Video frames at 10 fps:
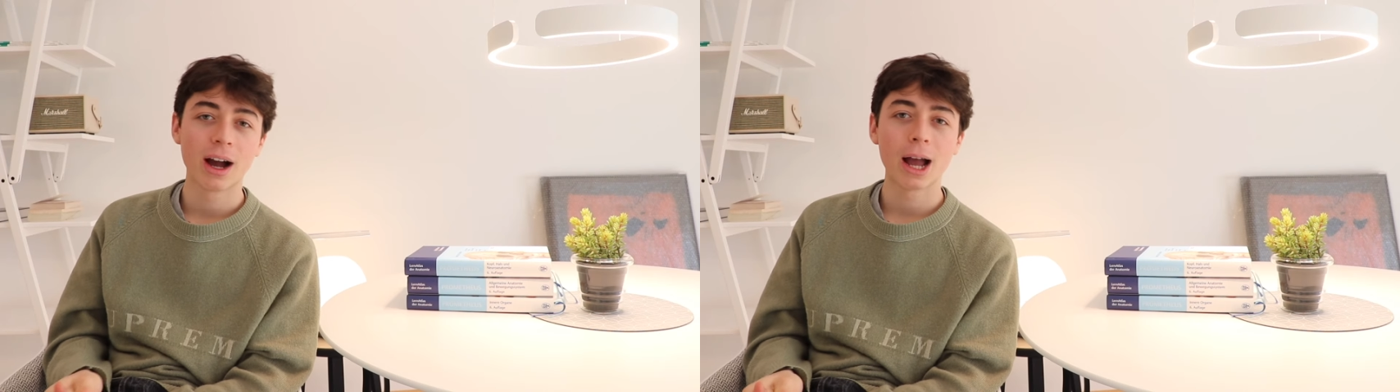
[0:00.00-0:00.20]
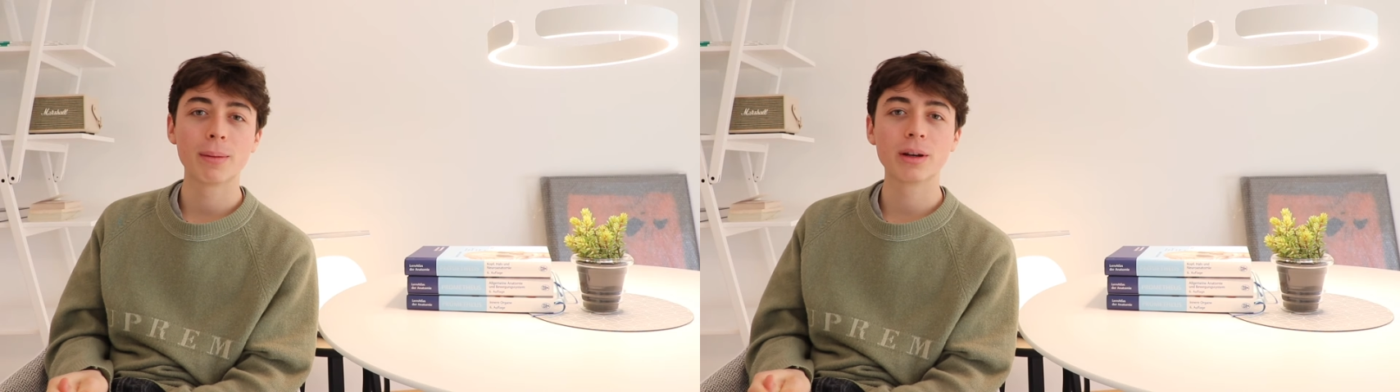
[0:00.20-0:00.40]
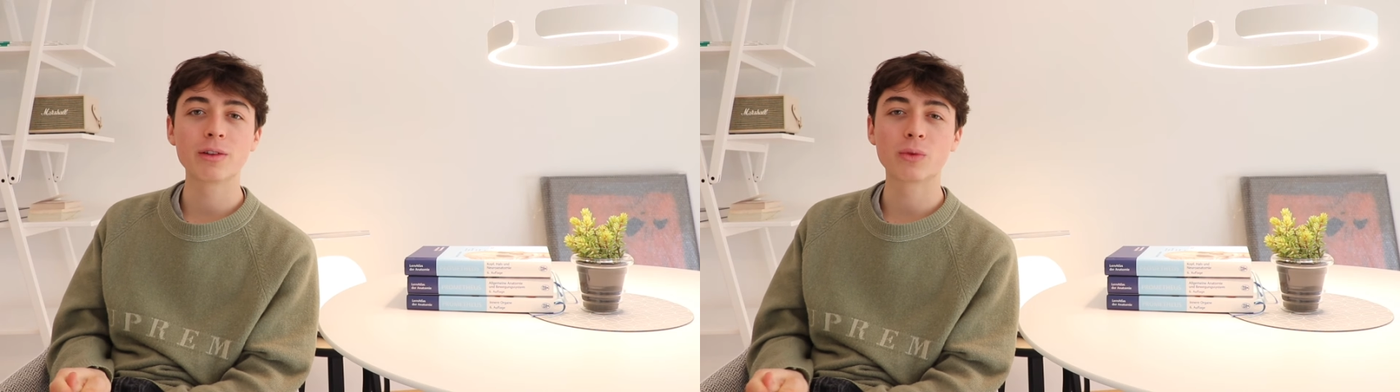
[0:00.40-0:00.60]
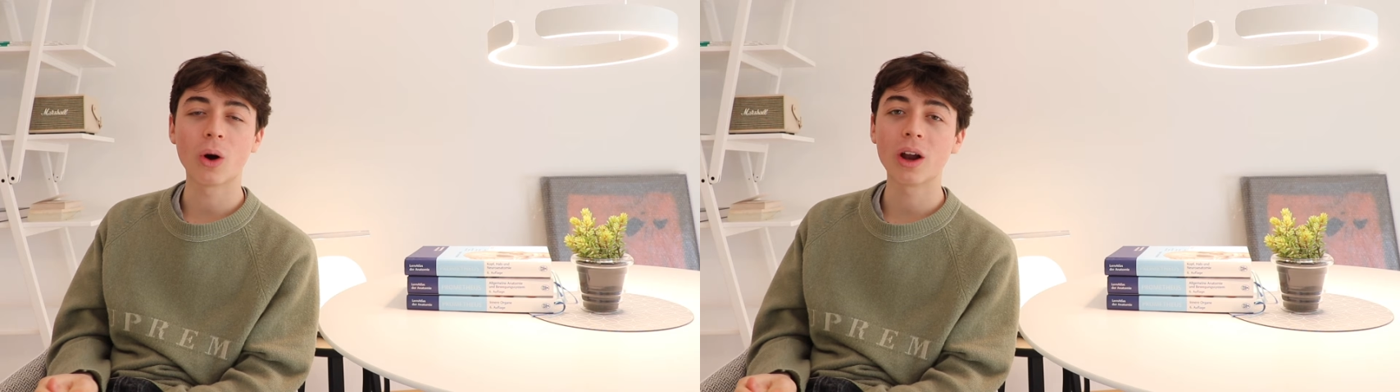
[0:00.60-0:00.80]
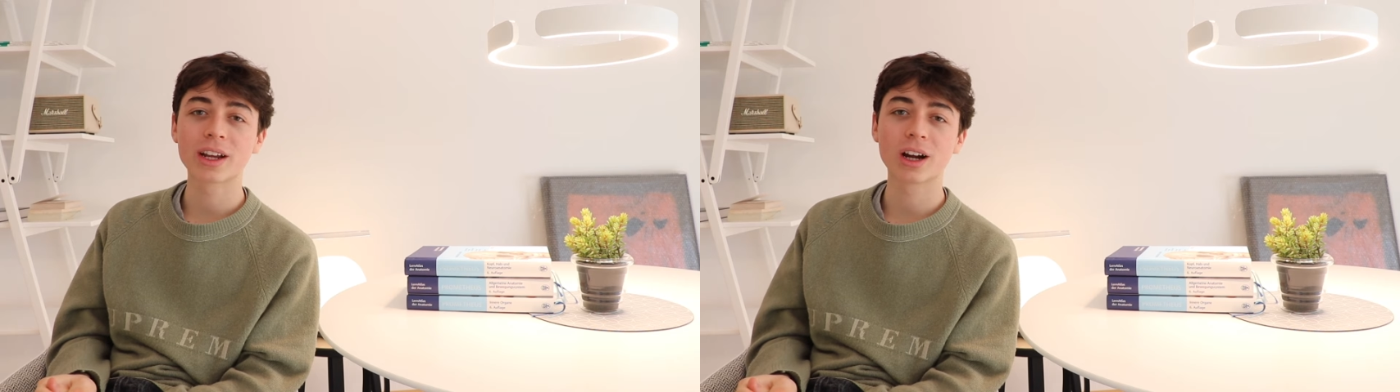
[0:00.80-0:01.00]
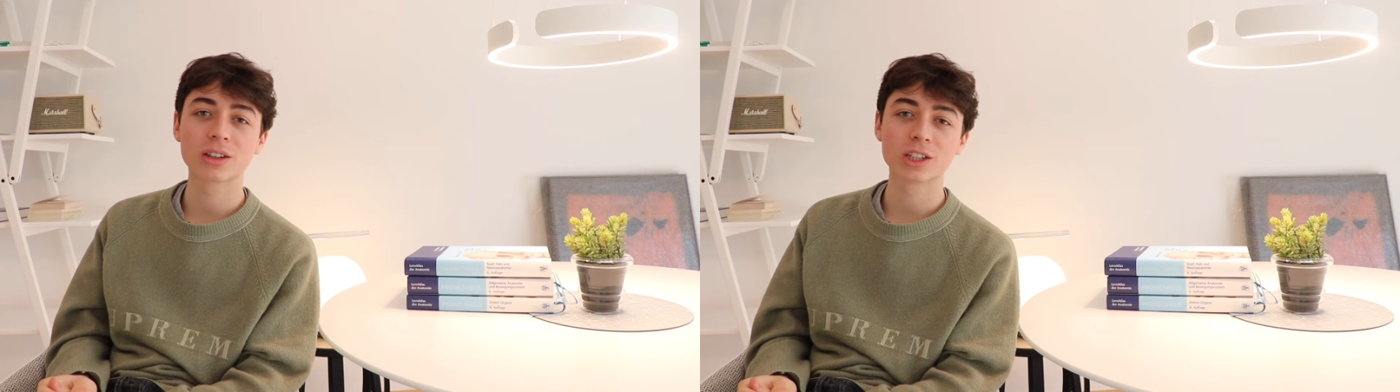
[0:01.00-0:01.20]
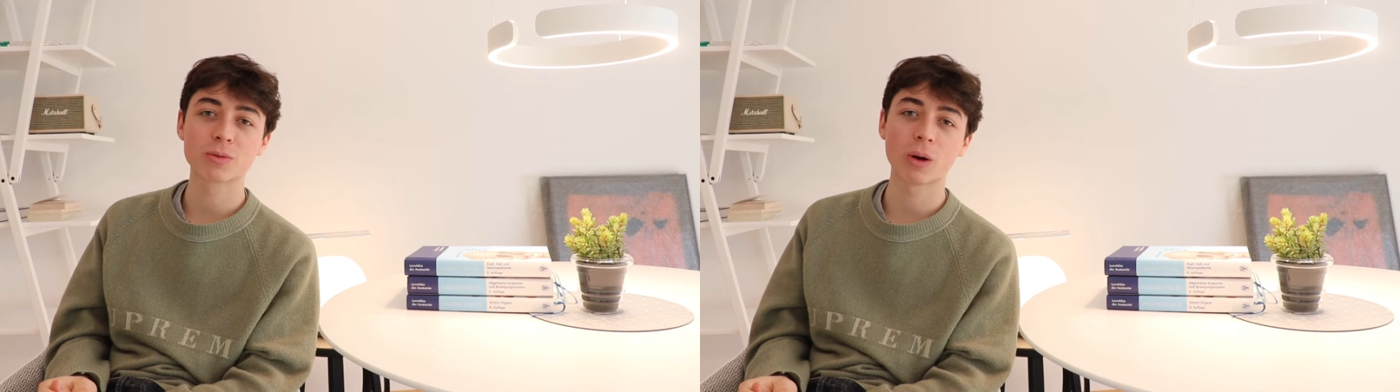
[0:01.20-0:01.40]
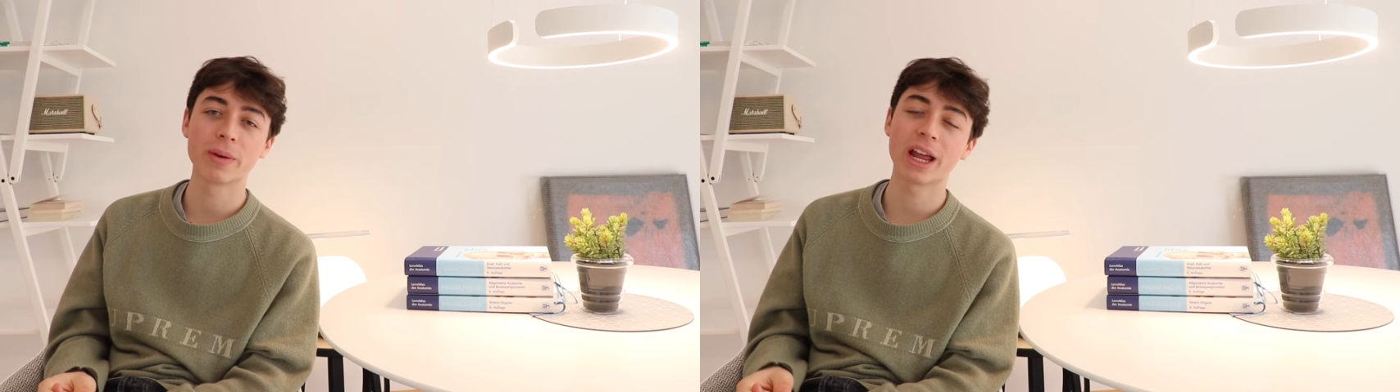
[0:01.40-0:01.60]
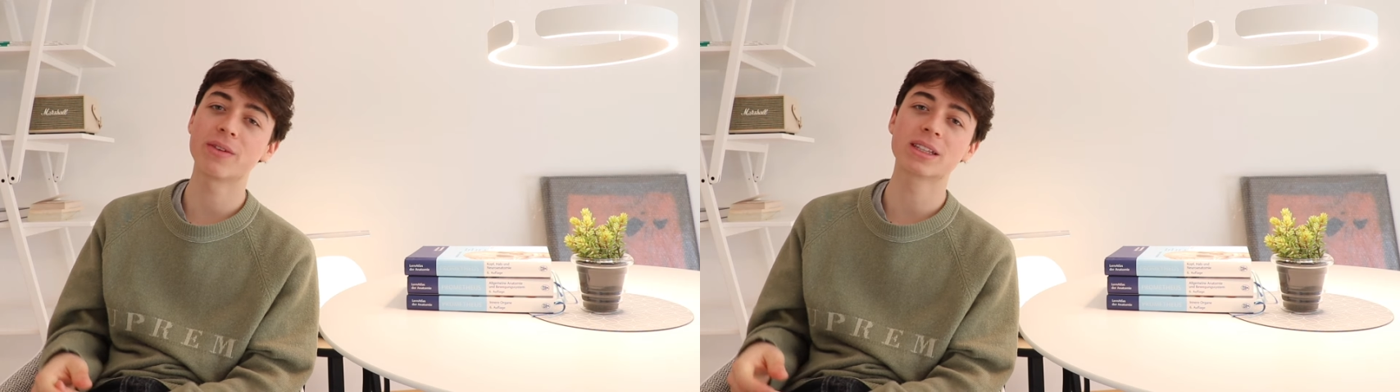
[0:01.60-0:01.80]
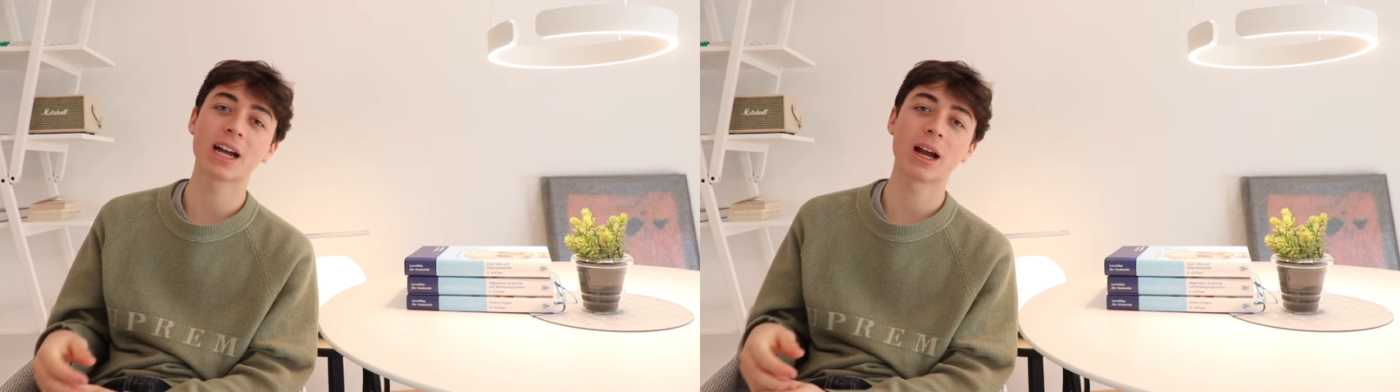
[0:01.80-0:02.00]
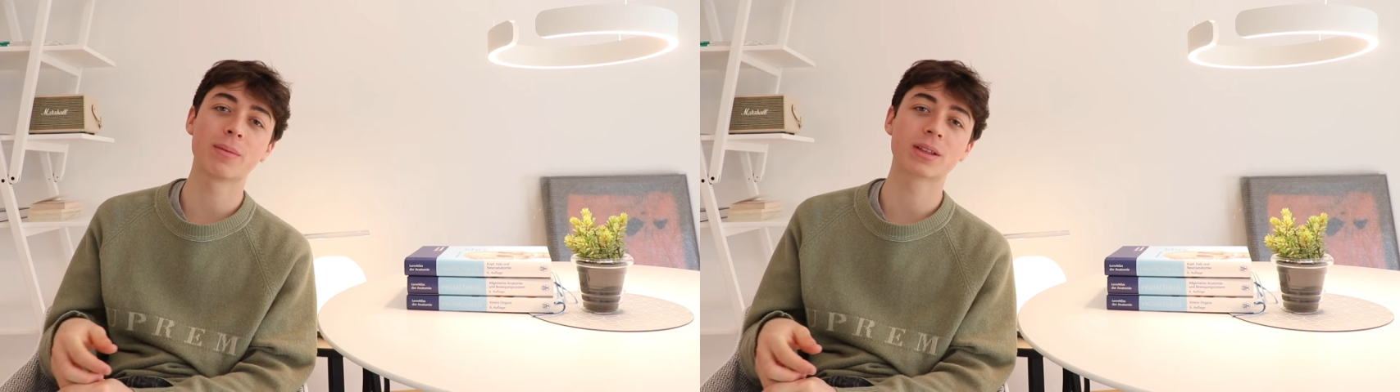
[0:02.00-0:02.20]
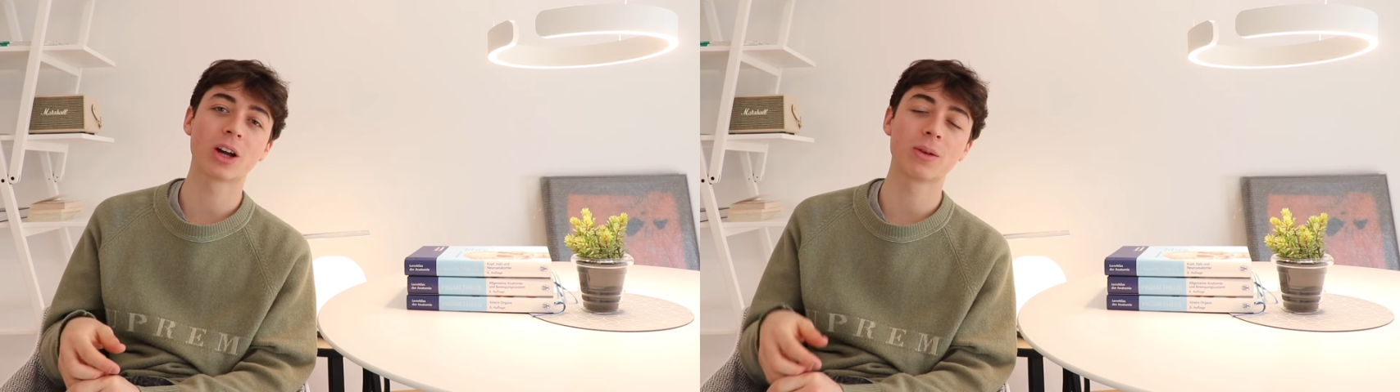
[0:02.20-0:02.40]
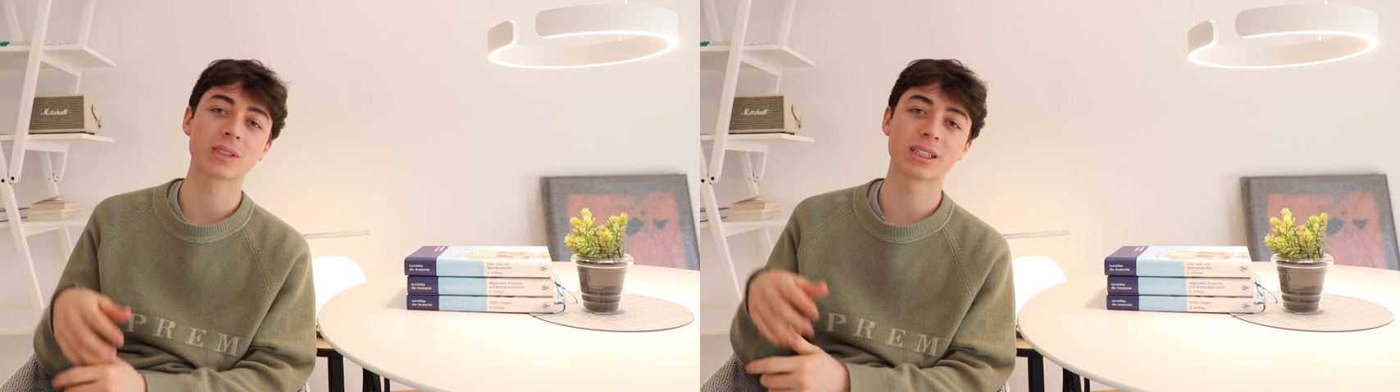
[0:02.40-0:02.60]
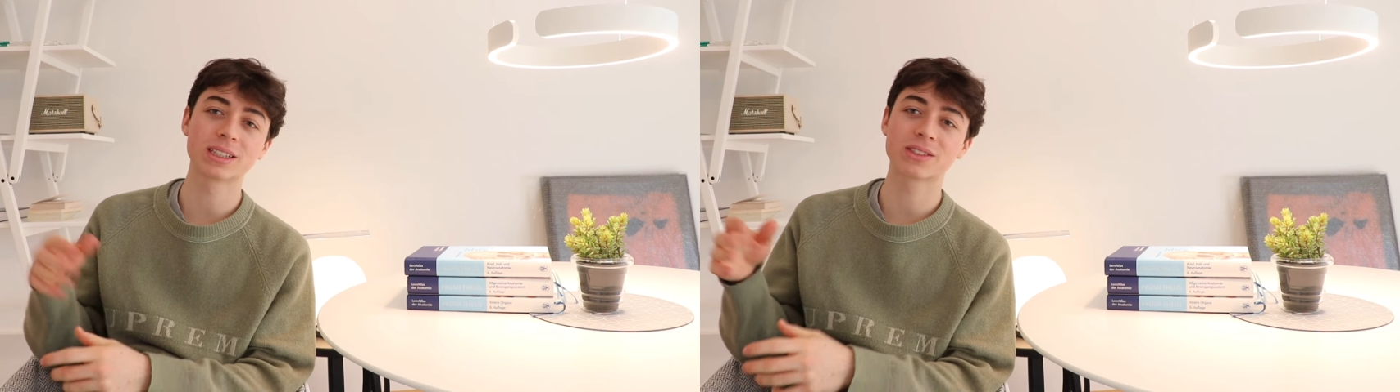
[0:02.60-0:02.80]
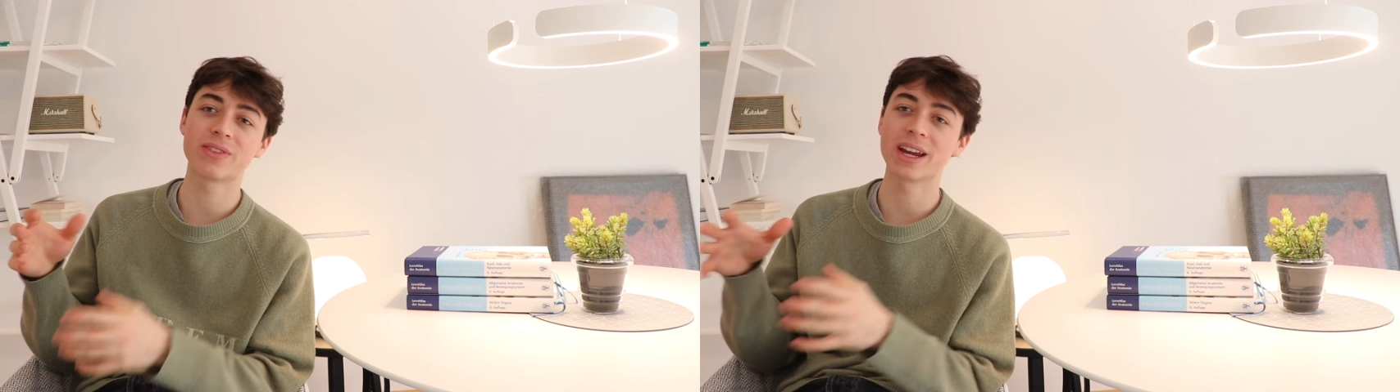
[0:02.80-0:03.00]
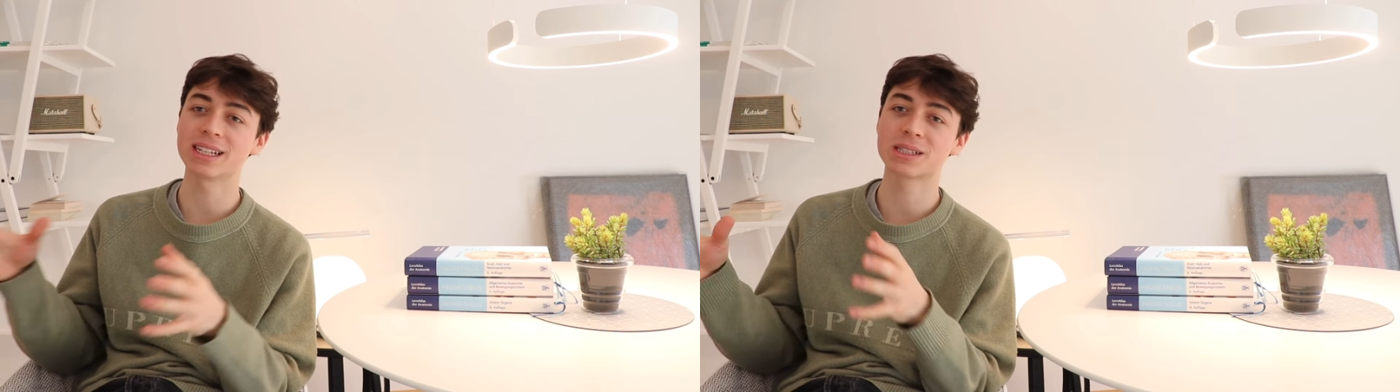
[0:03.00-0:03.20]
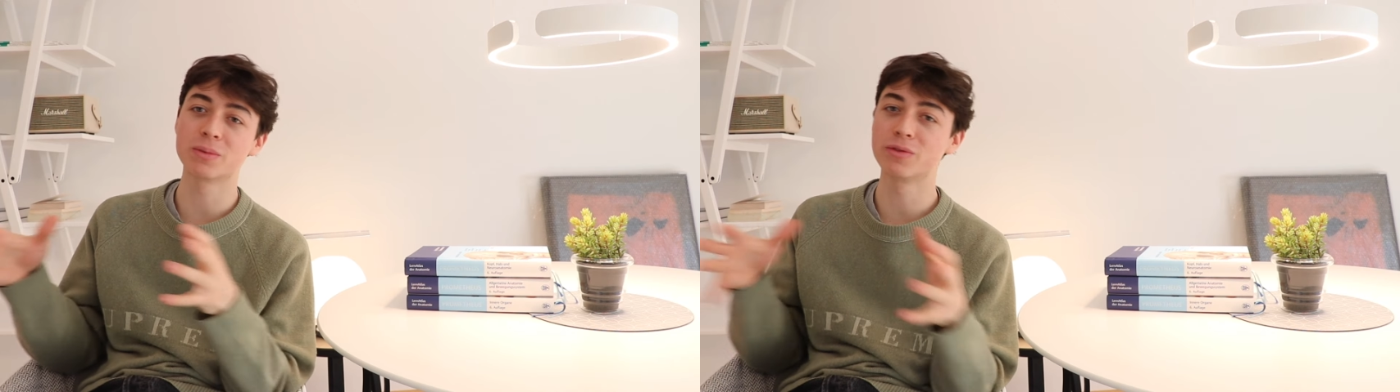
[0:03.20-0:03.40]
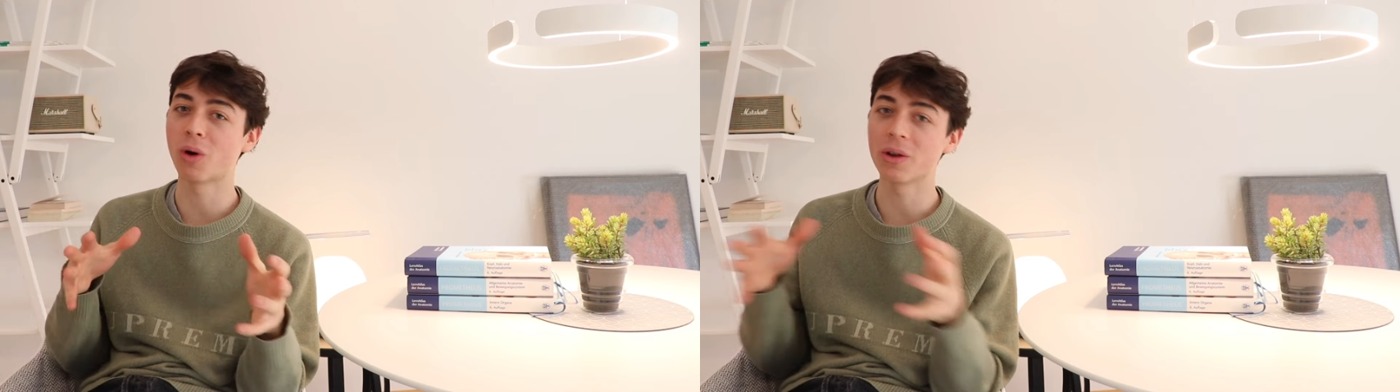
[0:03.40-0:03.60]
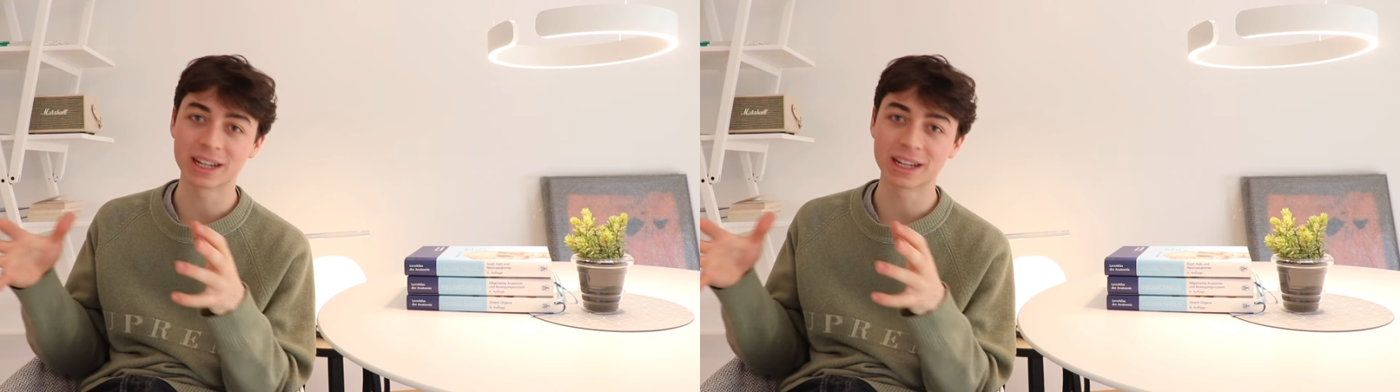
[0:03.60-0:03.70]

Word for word: I believe we all encounter this problem every time it comes in this phase before the